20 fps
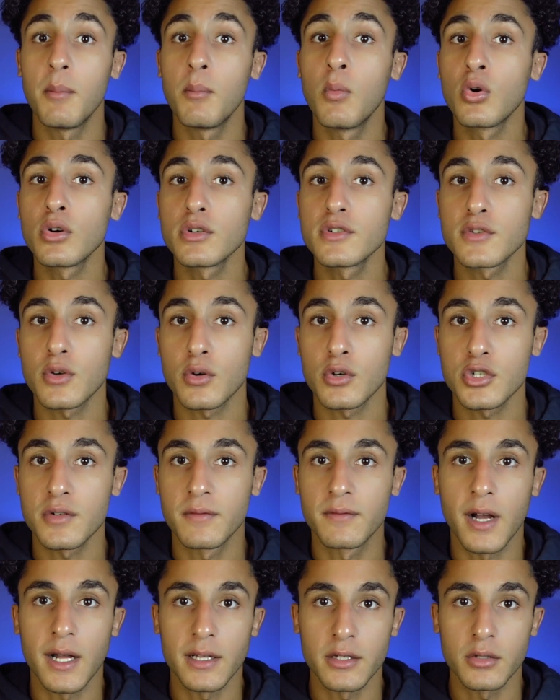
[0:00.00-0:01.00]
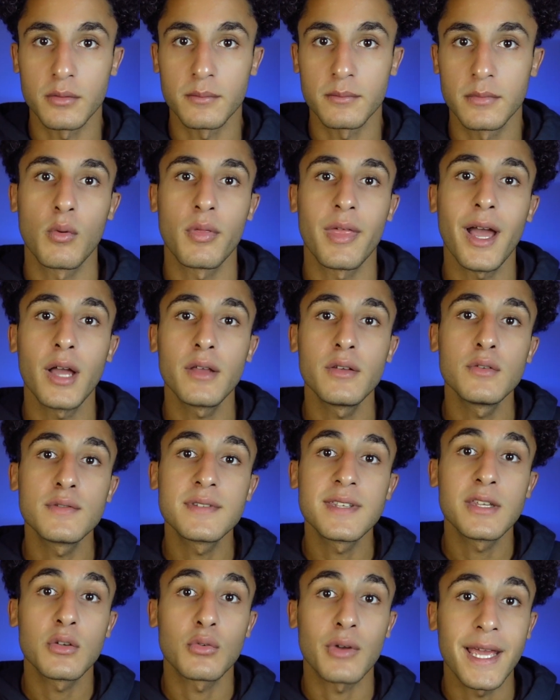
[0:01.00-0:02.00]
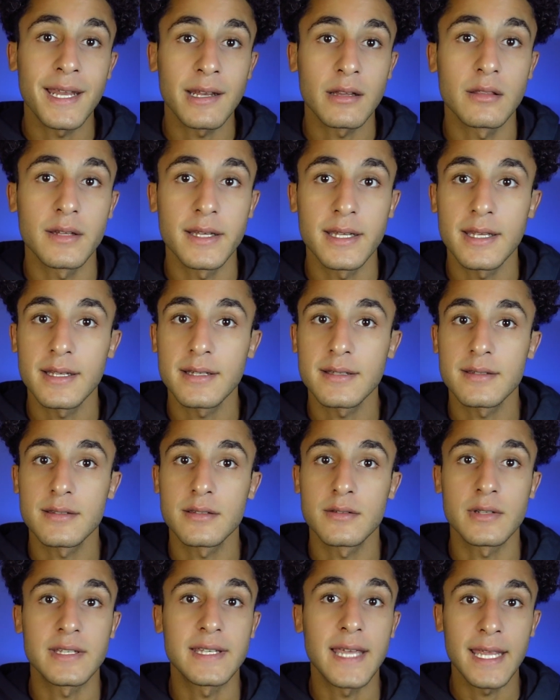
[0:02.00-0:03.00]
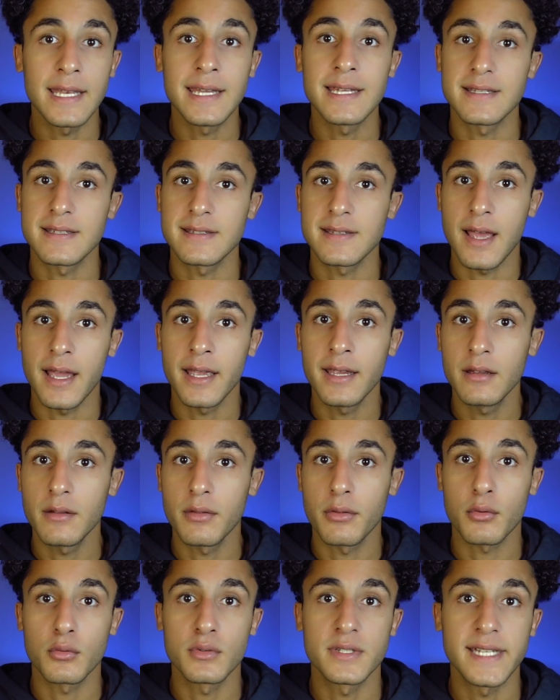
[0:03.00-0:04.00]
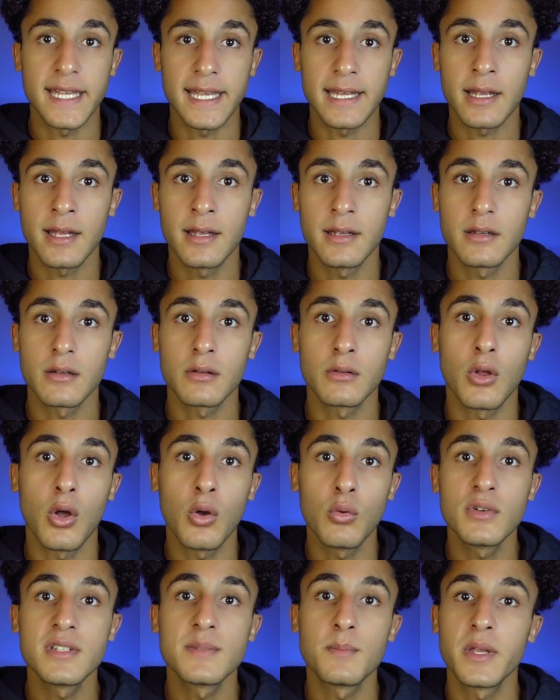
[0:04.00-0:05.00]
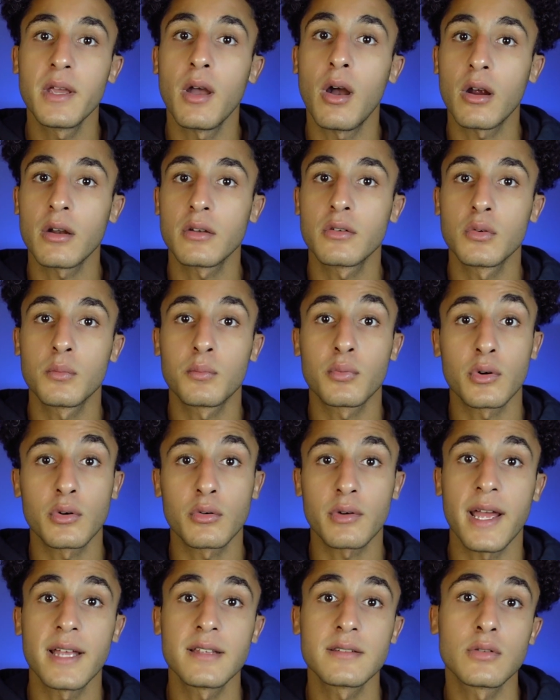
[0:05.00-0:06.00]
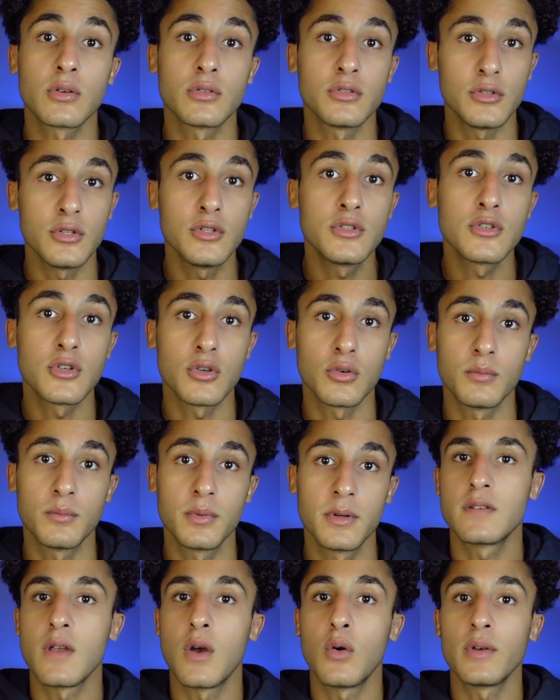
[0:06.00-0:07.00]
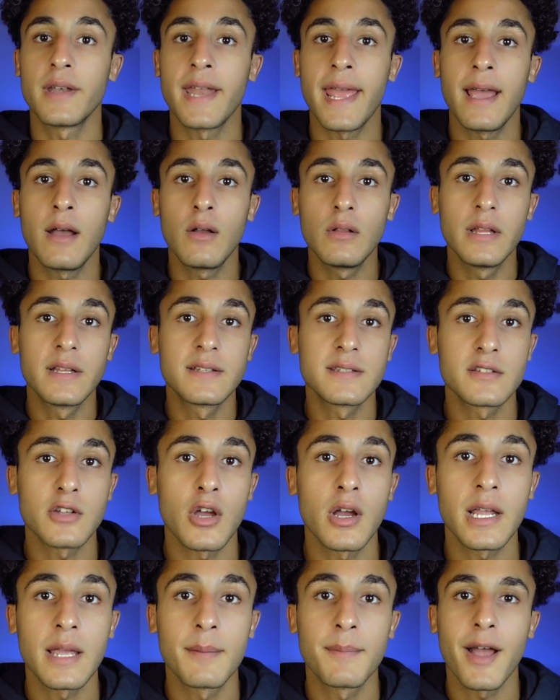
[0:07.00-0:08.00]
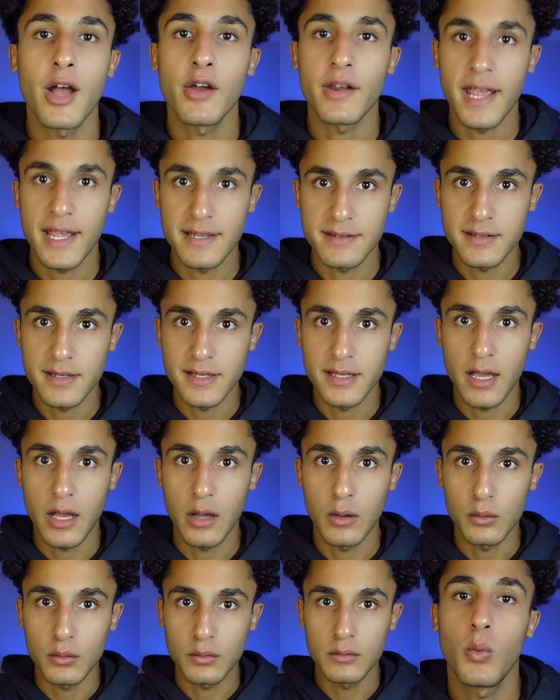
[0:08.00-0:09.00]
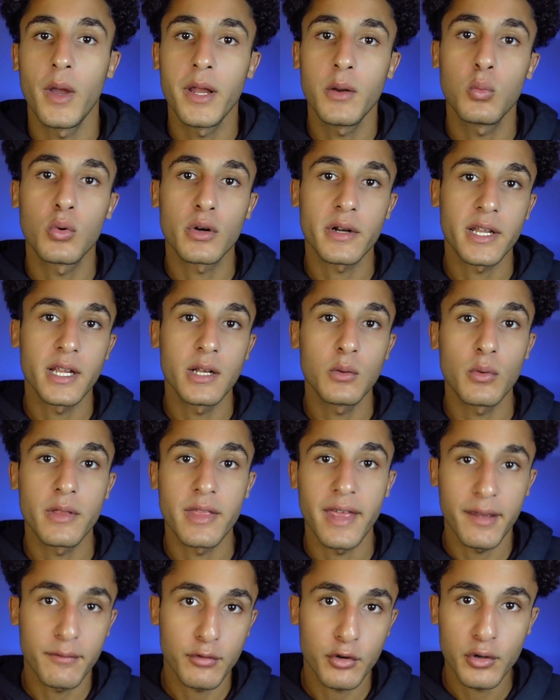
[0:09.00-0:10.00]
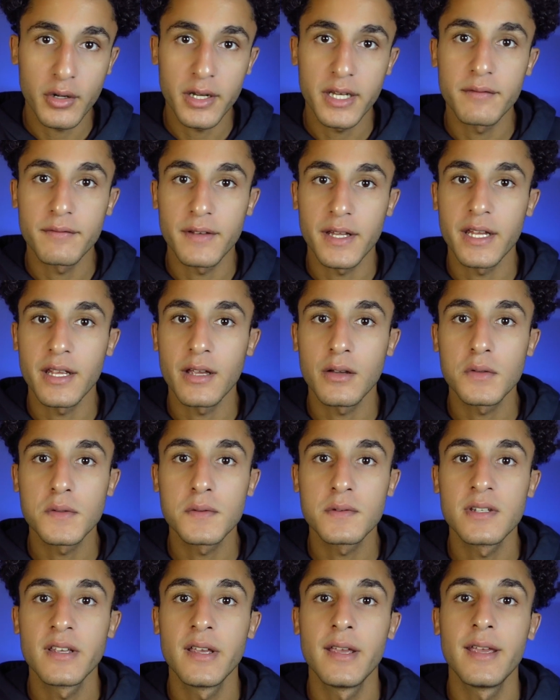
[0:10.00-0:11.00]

more search volume. Without using your analytics to gain insight through data, it'll always be hard to progress on YouTube. So now let's talk about SEO. When working with evergreen videos,